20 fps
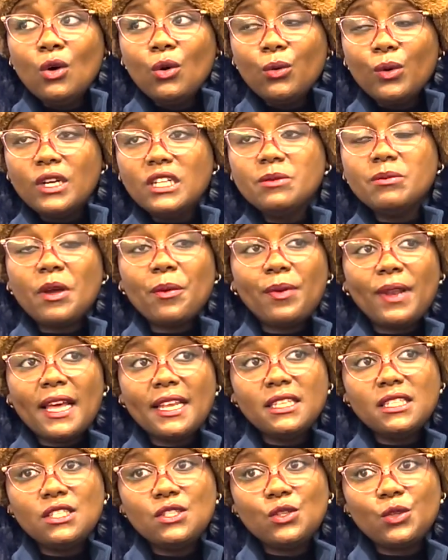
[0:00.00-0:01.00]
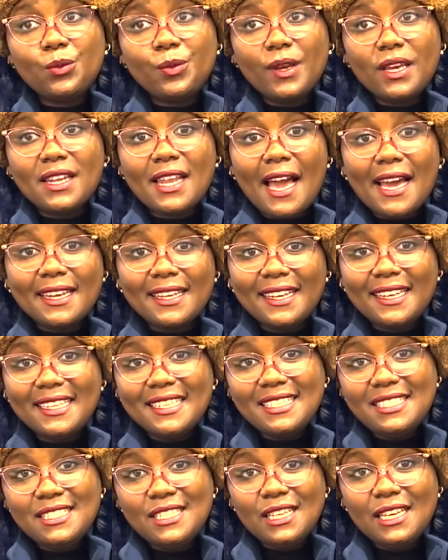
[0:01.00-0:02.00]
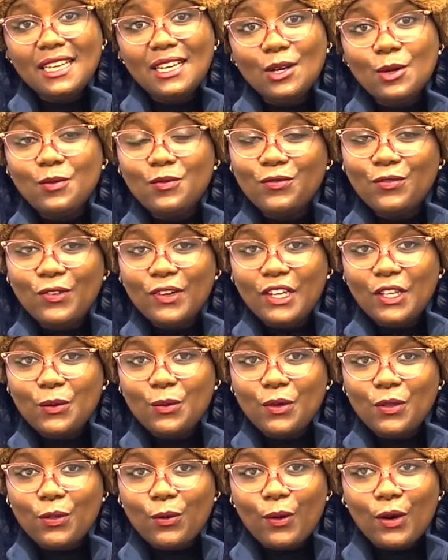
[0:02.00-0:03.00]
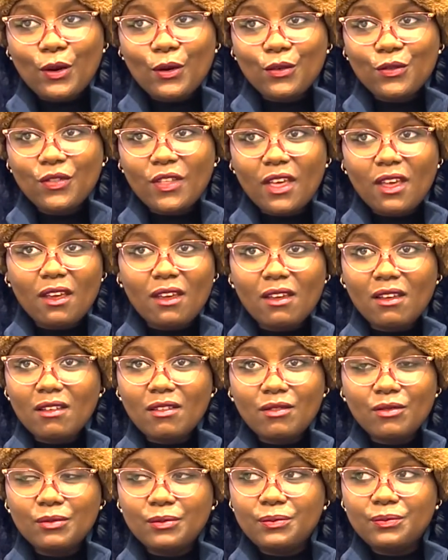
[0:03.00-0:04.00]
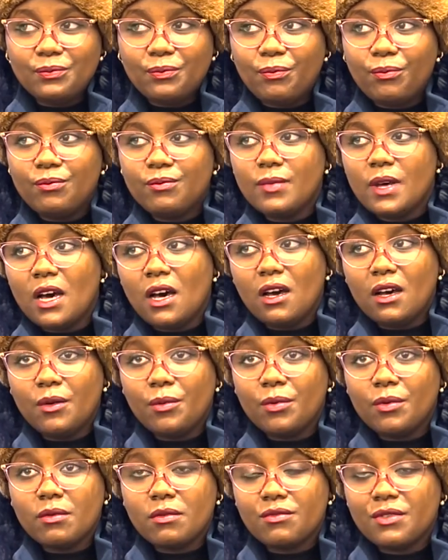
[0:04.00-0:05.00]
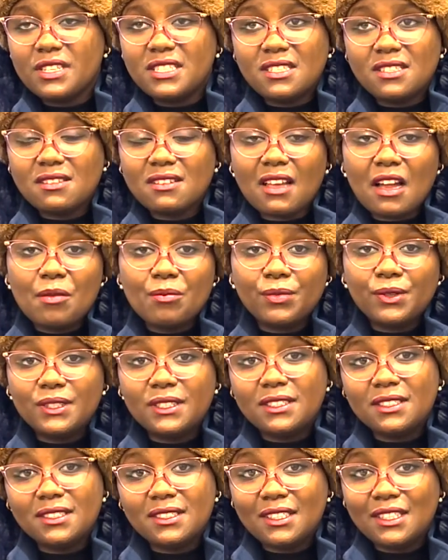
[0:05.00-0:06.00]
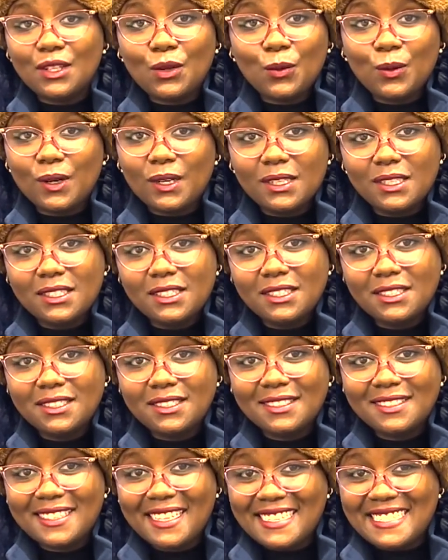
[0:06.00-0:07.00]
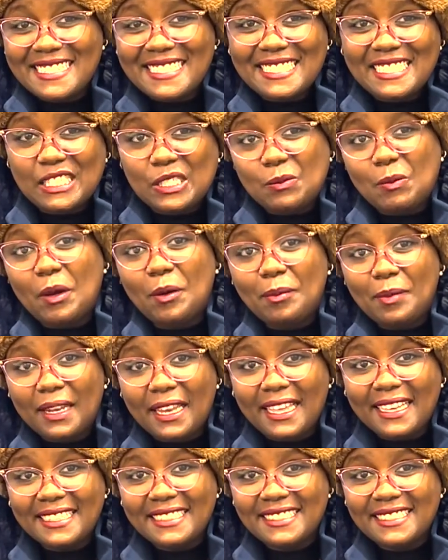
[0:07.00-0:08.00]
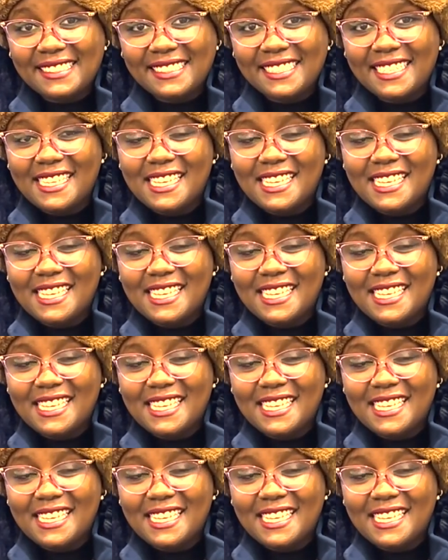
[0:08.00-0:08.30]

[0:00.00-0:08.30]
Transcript: Well, my plan is to be an analyst, hopefully with one of the greatest companies in the world. That is my plan.